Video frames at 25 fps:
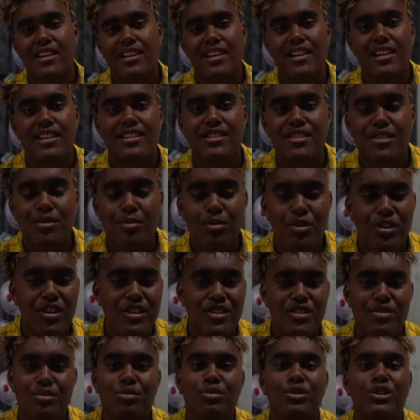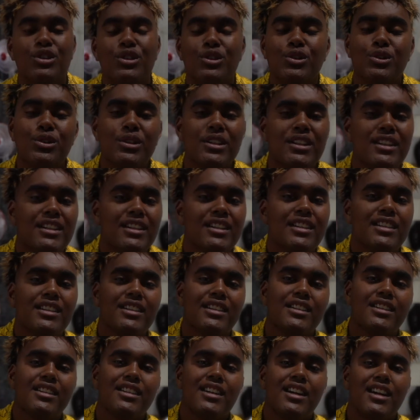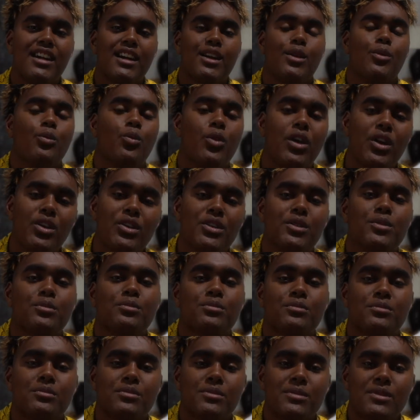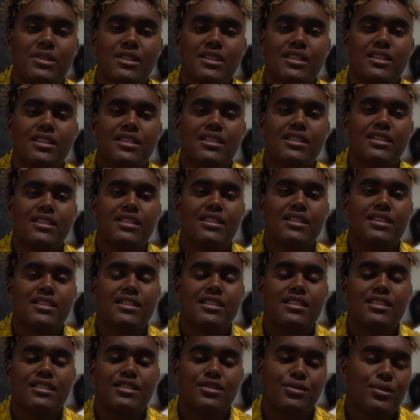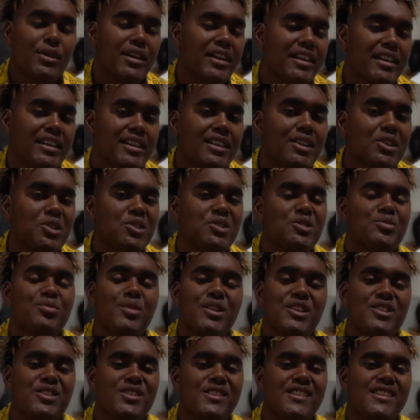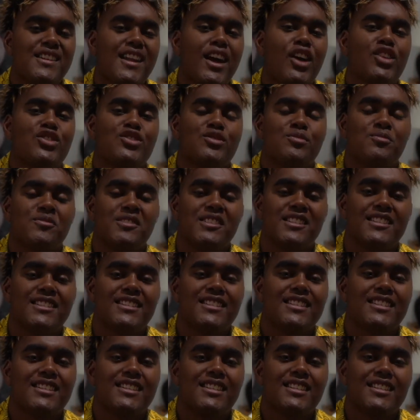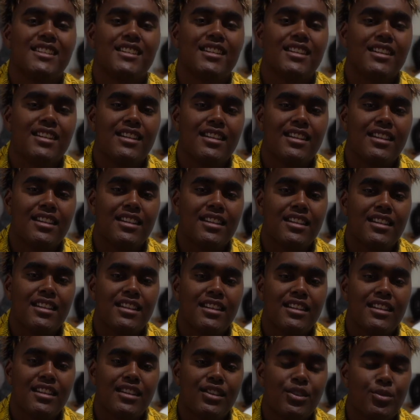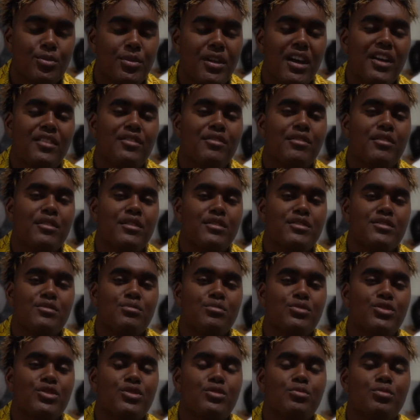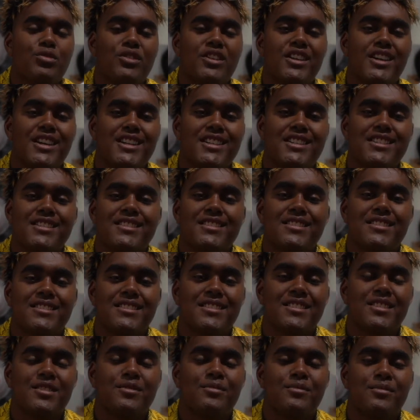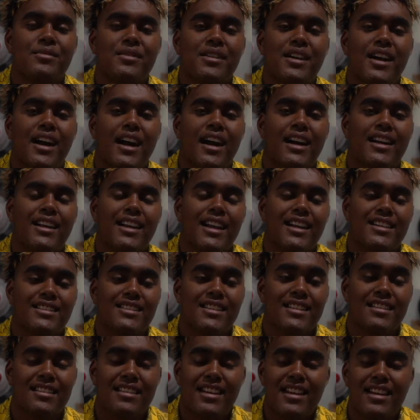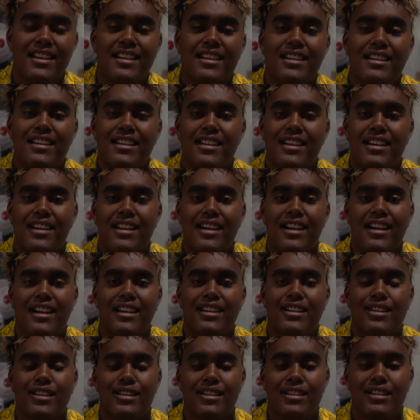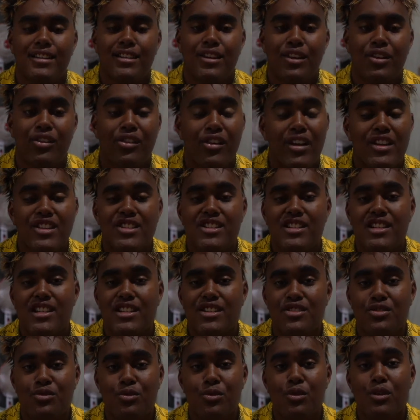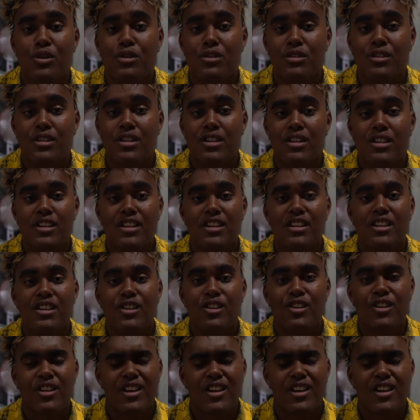it's your boy Tumundu, and welcome to a little special announcement. On behalf of the Tumundu Productions team, I'd like to thank and congratulate you all on